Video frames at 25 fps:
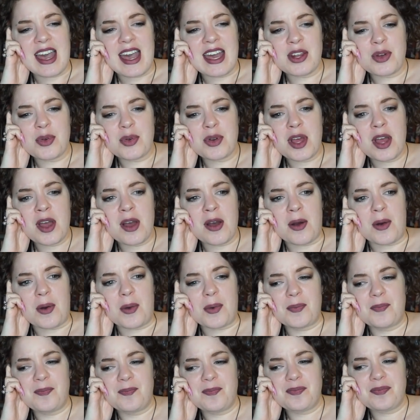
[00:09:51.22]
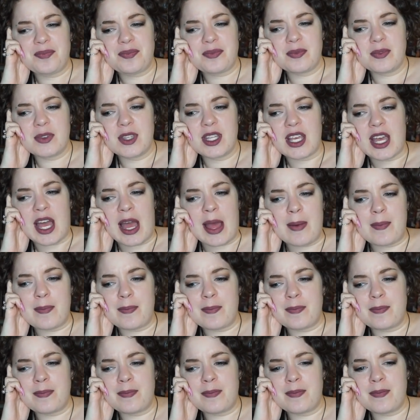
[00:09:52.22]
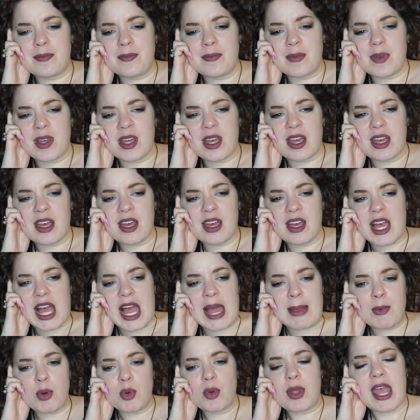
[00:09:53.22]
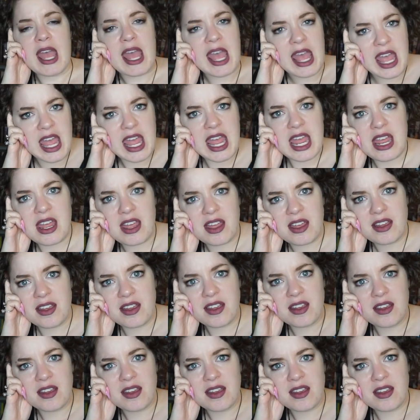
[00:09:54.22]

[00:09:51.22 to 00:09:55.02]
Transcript: I don't know. I'm, I'm okay